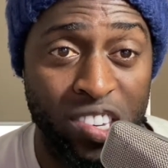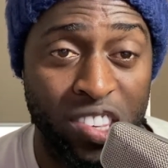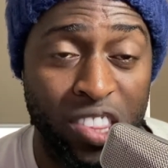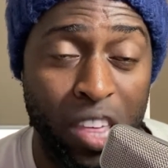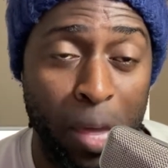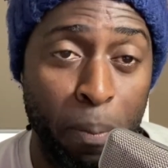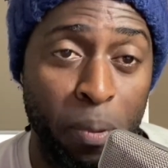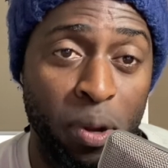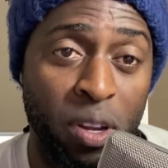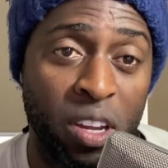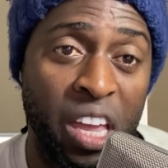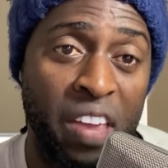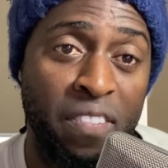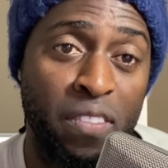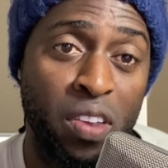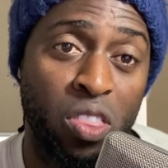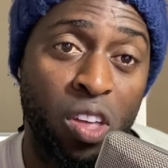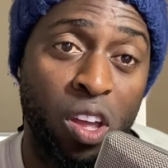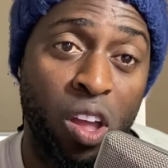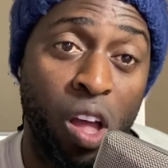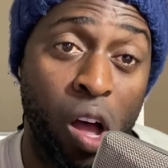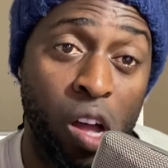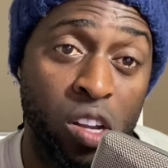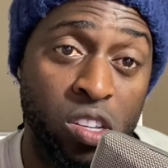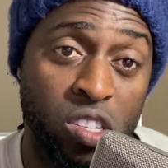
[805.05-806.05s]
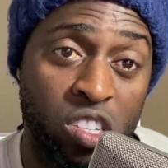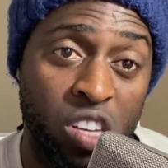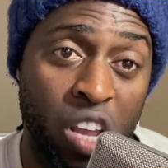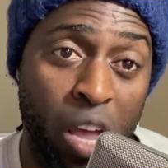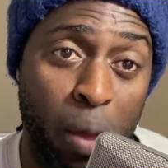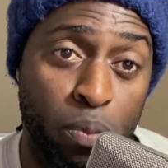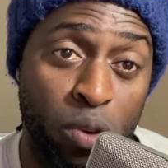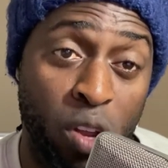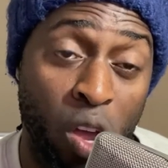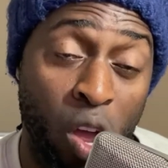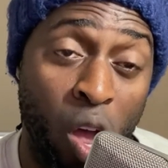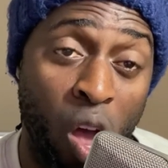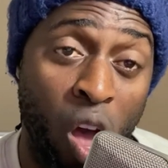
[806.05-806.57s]
They believe in the
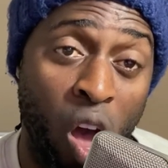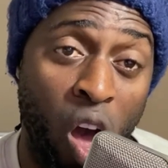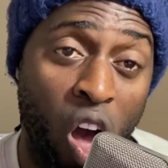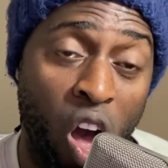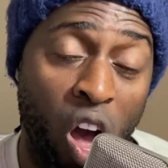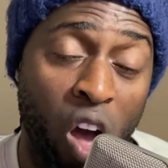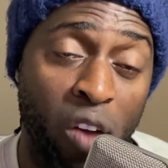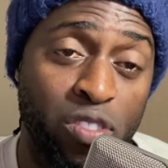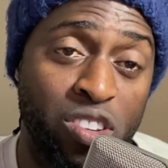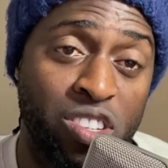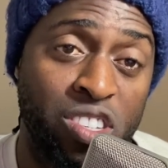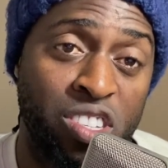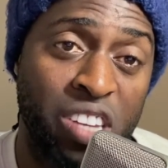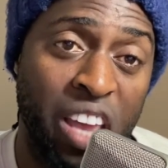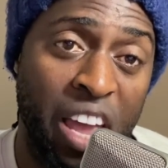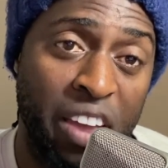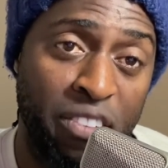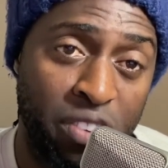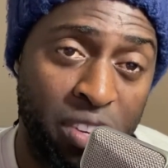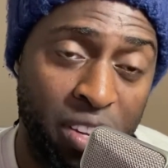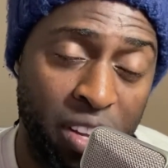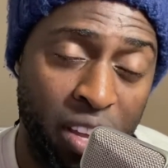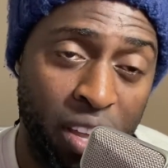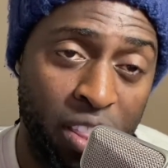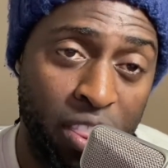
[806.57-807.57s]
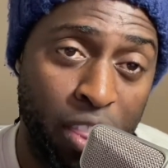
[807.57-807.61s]
concept of safety.